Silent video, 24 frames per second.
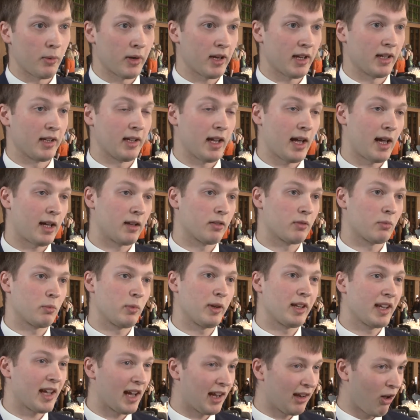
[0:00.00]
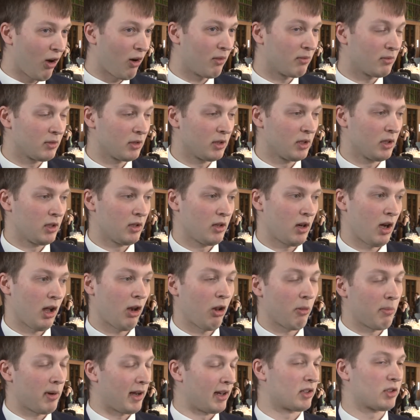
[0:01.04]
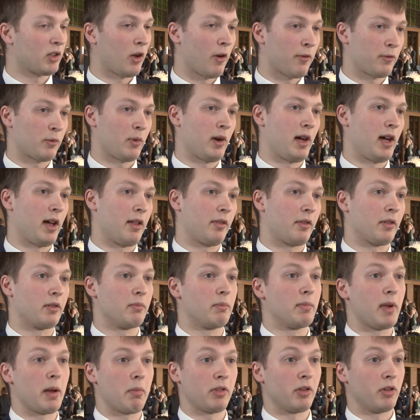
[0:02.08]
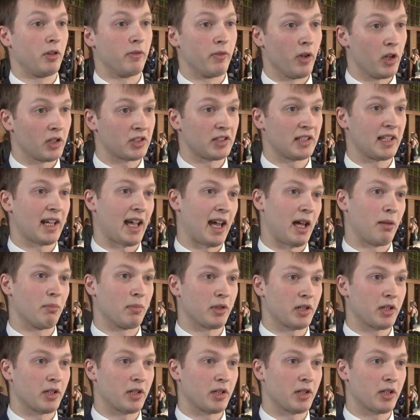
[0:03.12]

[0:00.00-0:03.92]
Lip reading: We can get a lot better software than maybe the university can,